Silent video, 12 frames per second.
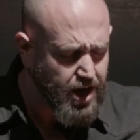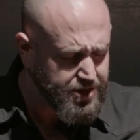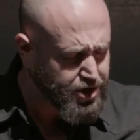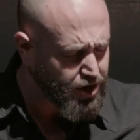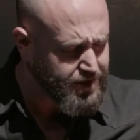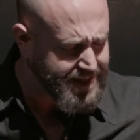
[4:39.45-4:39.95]

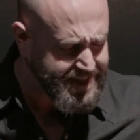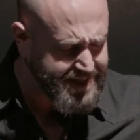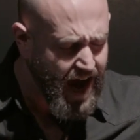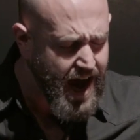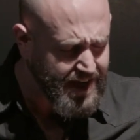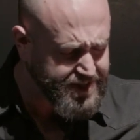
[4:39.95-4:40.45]
uncurling
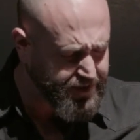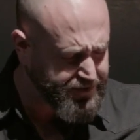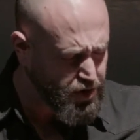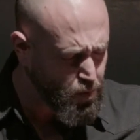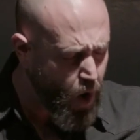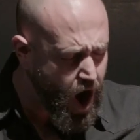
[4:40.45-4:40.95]
tides of
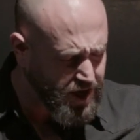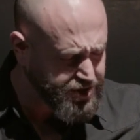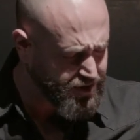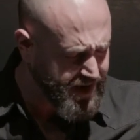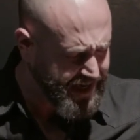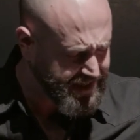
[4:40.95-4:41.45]
your
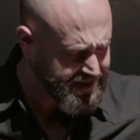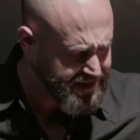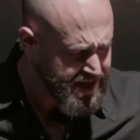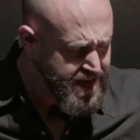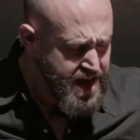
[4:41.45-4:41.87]
wandering.